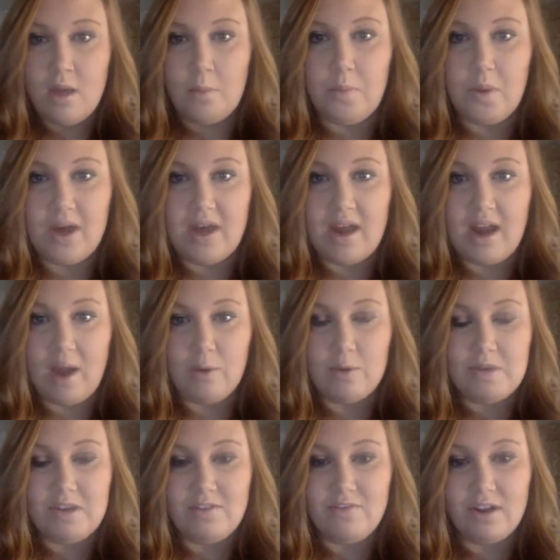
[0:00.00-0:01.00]
but I would
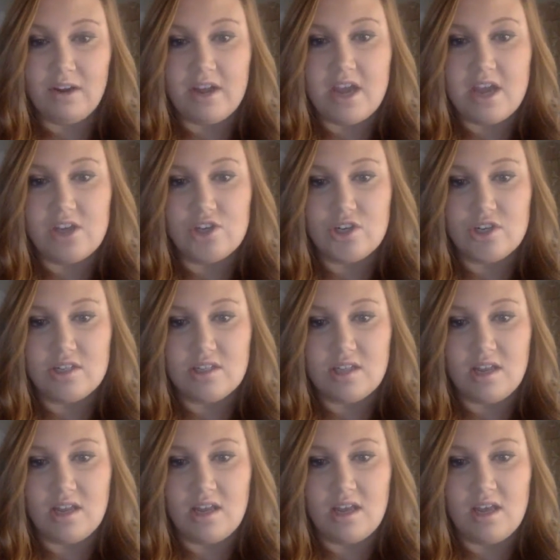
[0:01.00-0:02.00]
be very
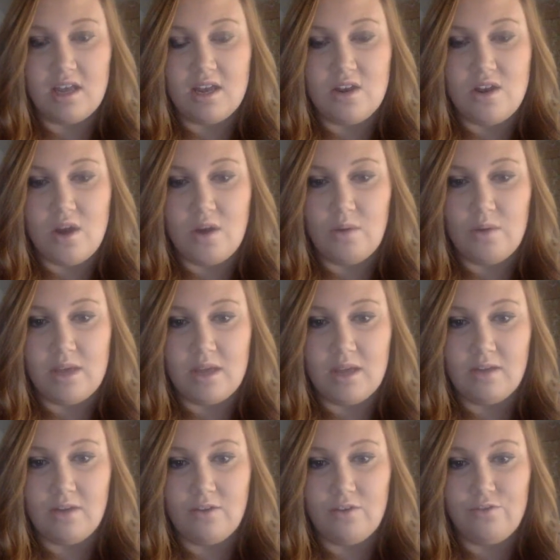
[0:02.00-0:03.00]
interested in
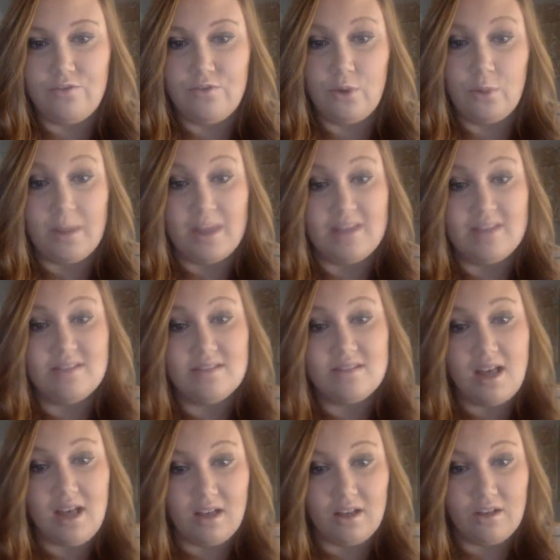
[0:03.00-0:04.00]
knowing for
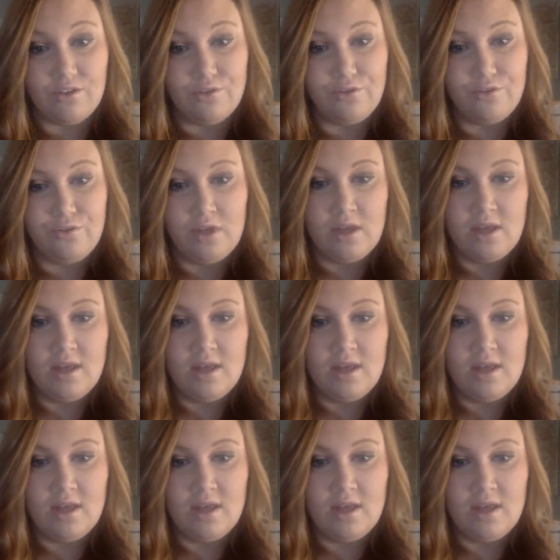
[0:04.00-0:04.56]
myself